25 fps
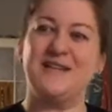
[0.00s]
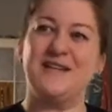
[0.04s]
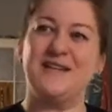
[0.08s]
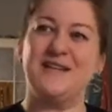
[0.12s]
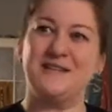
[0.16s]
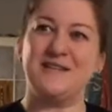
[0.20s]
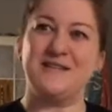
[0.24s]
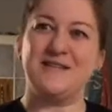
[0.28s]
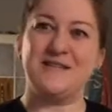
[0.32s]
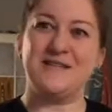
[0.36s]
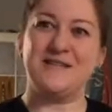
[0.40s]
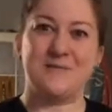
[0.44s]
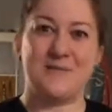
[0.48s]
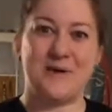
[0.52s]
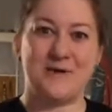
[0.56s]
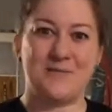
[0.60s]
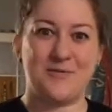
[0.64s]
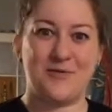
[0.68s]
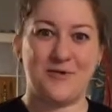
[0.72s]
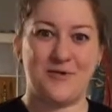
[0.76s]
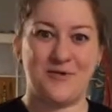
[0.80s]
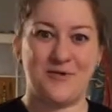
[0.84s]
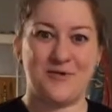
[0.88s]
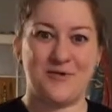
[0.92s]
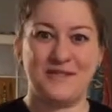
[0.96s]
seen my
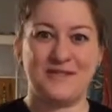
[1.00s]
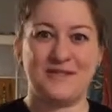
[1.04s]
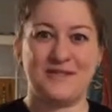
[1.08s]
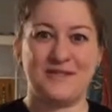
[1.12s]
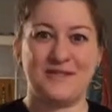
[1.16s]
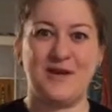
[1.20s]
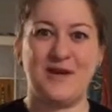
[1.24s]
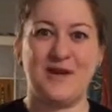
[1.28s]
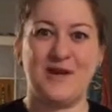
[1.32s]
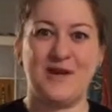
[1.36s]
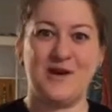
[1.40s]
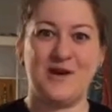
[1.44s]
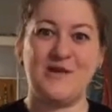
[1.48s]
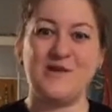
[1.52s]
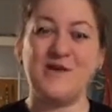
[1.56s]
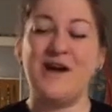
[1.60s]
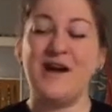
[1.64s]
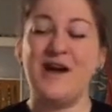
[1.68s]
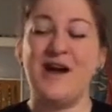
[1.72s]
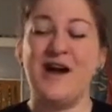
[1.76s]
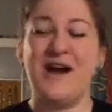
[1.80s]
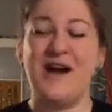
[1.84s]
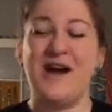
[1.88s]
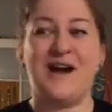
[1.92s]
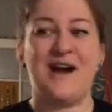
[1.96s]
previous video,
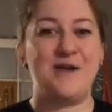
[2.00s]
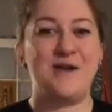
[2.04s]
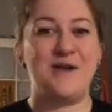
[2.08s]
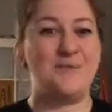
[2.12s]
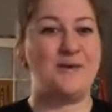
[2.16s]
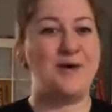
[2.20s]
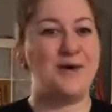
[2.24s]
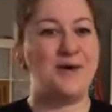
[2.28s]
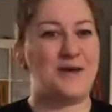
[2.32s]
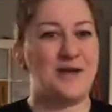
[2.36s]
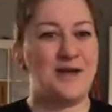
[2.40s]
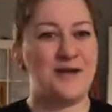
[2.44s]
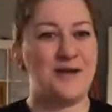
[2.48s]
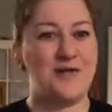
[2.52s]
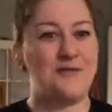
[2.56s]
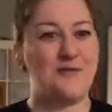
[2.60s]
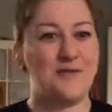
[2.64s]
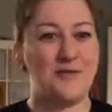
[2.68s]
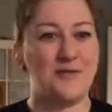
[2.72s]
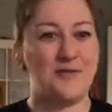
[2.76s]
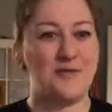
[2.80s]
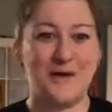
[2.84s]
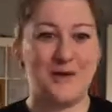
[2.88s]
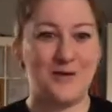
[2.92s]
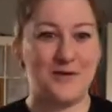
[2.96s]
I am cooking from
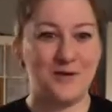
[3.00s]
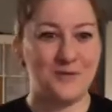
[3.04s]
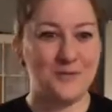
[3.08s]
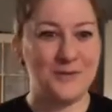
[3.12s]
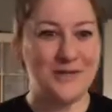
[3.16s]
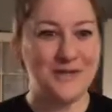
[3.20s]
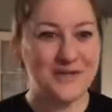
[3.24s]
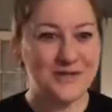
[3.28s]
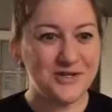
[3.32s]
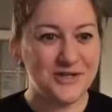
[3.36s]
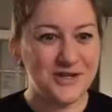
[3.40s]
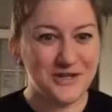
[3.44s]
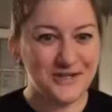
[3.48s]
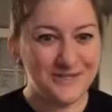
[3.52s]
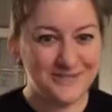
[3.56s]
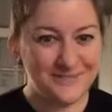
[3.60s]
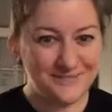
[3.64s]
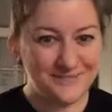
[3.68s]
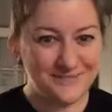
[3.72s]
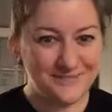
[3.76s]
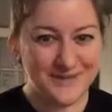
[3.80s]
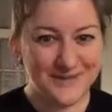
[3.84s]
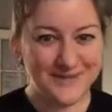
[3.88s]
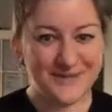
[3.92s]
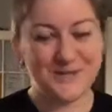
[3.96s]
my home kitchen,
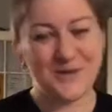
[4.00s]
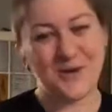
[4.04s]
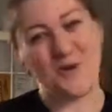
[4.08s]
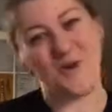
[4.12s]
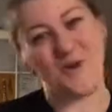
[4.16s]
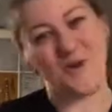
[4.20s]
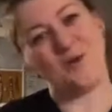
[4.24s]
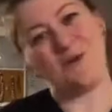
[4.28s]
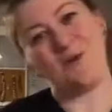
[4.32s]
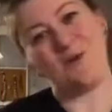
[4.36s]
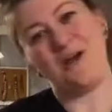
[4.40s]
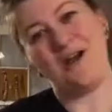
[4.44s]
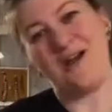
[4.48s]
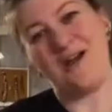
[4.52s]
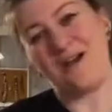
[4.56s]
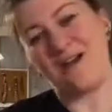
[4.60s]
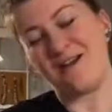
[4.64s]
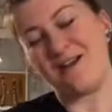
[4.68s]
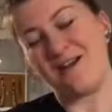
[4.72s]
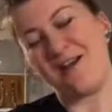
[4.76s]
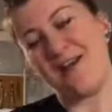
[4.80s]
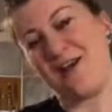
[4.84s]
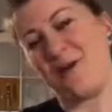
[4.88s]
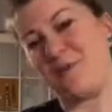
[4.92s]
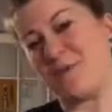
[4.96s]
so our
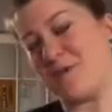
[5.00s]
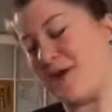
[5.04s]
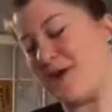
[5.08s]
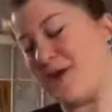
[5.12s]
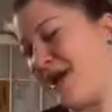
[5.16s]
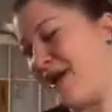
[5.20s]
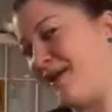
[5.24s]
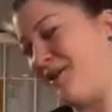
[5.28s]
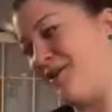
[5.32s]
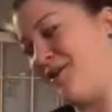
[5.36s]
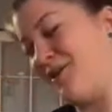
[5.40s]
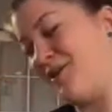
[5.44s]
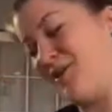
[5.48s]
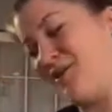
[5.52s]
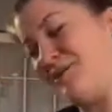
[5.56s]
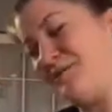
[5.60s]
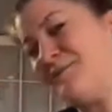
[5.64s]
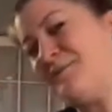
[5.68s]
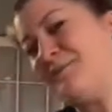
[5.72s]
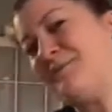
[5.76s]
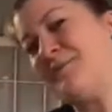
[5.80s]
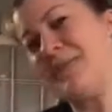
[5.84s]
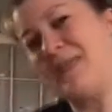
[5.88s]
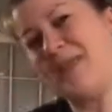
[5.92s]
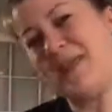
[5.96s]
camera angle
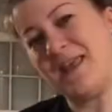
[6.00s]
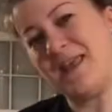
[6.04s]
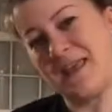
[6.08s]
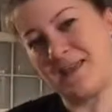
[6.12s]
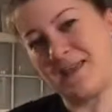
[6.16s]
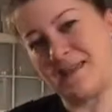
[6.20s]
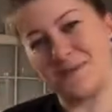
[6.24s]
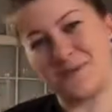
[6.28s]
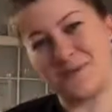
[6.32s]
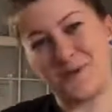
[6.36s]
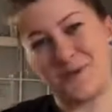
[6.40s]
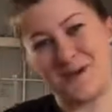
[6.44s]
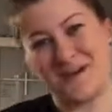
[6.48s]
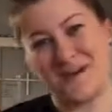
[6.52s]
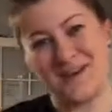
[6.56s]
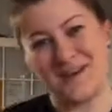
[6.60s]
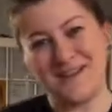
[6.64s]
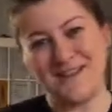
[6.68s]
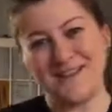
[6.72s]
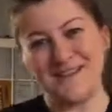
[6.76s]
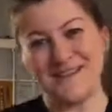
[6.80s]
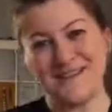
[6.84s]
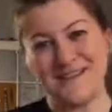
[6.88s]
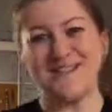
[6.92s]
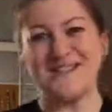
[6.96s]
is what it
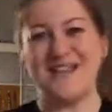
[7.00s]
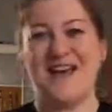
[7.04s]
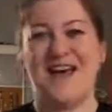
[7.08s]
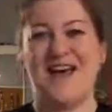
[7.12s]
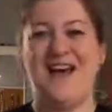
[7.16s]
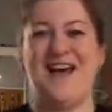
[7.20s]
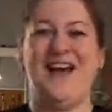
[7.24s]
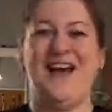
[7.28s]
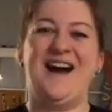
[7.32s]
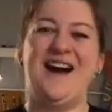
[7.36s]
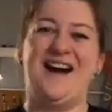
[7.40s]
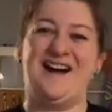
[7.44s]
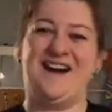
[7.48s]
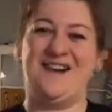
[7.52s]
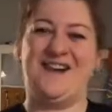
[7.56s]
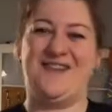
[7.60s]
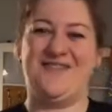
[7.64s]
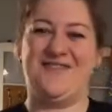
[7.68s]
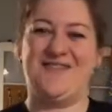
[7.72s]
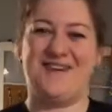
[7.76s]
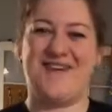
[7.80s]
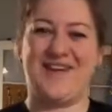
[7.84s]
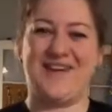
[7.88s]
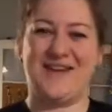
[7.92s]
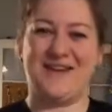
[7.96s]
is.
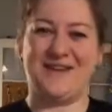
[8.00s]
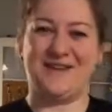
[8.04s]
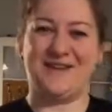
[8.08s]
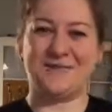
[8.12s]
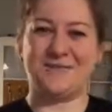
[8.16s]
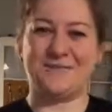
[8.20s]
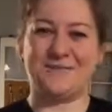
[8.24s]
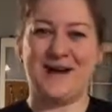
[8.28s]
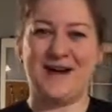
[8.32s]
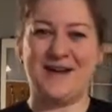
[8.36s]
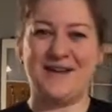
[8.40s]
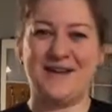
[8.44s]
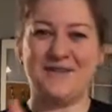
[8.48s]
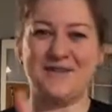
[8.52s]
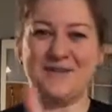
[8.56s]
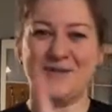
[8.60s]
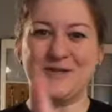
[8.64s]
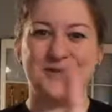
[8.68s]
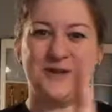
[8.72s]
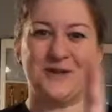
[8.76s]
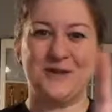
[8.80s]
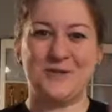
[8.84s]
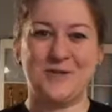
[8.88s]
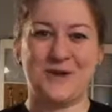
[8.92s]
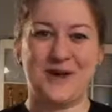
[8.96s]
And my
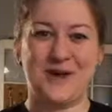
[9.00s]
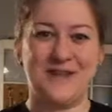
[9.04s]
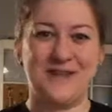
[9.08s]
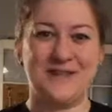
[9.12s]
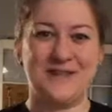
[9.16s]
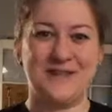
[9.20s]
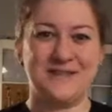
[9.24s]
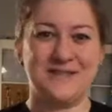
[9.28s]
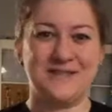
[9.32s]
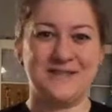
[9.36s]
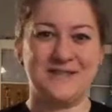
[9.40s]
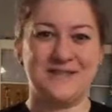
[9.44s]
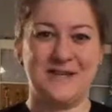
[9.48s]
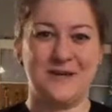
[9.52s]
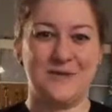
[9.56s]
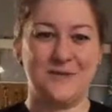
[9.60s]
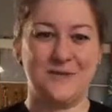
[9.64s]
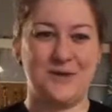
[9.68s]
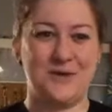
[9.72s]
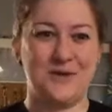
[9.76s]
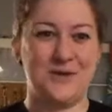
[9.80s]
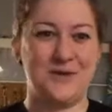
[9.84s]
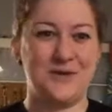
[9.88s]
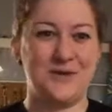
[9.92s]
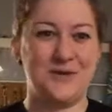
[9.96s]
screen where I can see
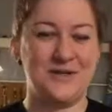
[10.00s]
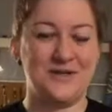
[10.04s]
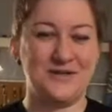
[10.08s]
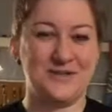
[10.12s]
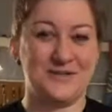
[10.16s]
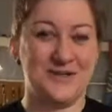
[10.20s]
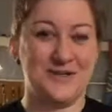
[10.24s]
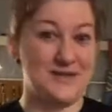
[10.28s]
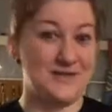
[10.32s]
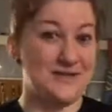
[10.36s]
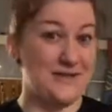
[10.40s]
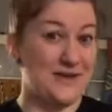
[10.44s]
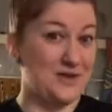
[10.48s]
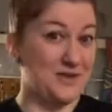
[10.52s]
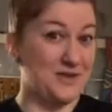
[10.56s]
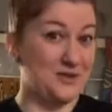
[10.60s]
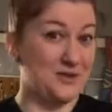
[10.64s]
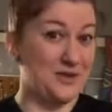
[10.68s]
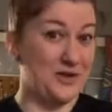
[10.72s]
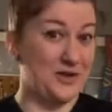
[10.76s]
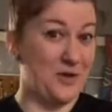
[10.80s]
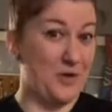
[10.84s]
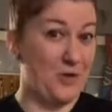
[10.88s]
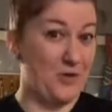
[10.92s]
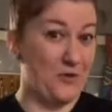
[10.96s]
what you can see is
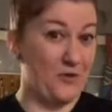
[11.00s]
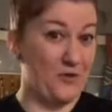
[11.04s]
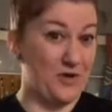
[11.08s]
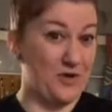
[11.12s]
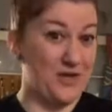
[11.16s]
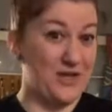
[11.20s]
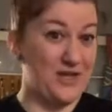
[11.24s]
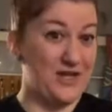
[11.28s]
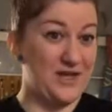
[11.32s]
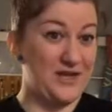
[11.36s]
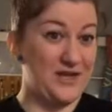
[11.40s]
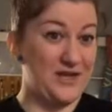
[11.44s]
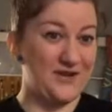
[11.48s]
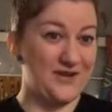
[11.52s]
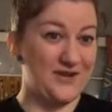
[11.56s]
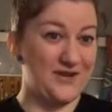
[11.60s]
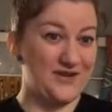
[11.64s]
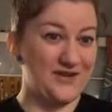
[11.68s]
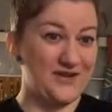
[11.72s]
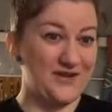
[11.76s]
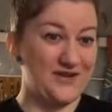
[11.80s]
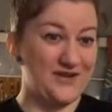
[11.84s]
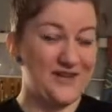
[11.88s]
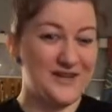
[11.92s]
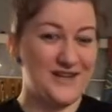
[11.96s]
actually over
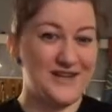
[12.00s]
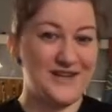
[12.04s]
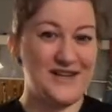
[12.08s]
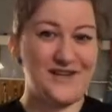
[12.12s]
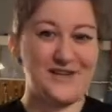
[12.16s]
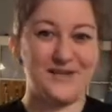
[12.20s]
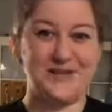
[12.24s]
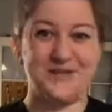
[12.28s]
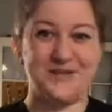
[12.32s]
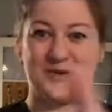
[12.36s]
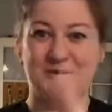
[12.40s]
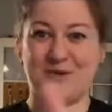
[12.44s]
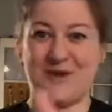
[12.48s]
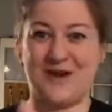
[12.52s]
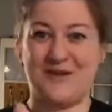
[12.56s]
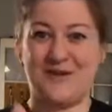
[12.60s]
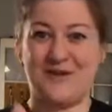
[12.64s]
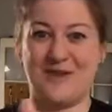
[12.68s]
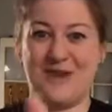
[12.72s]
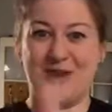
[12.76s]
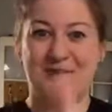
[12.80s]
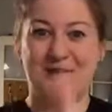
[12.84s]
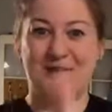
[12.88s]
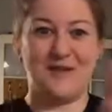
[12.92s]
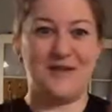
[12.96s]
here. So
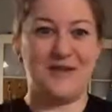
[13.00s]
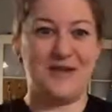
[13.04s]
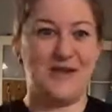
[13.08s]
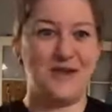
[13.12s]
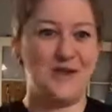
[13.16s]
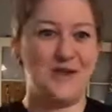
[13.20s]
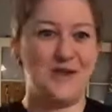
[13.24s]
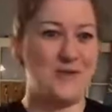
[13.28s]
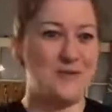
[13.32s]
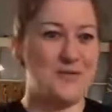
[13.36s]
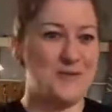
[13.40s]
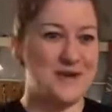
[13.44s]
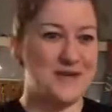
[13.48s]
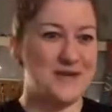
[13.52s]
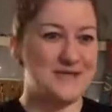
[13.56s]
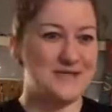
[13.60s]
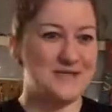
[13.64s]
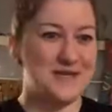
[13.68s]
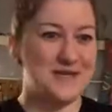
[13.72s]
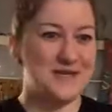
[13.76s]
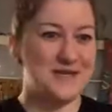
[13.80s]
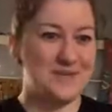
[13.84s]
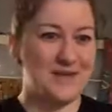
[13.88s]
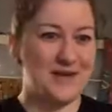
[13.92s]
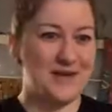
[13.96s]
every now and then you may see